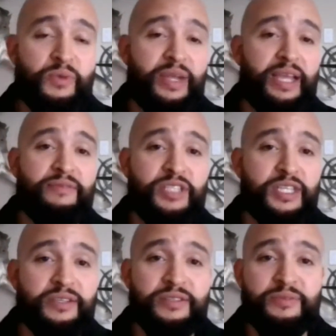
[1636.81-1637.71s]
we have
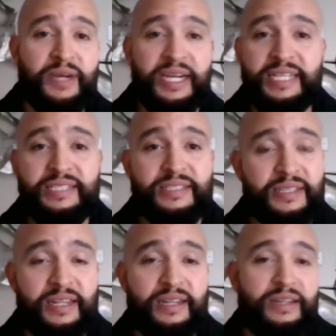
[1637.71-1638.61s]
chiggers, mites,
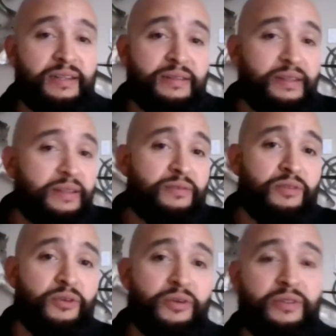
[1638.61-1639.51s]
and
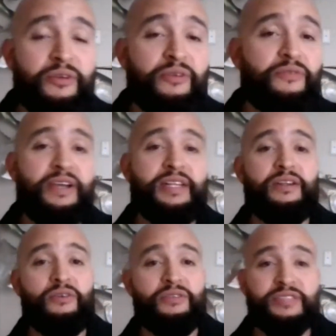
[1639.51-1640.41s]
they're
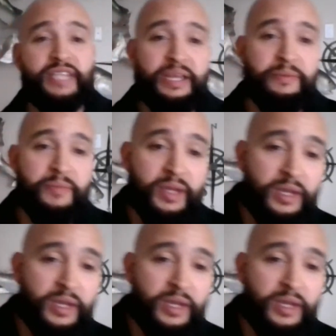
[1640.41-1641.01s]
affected all the same.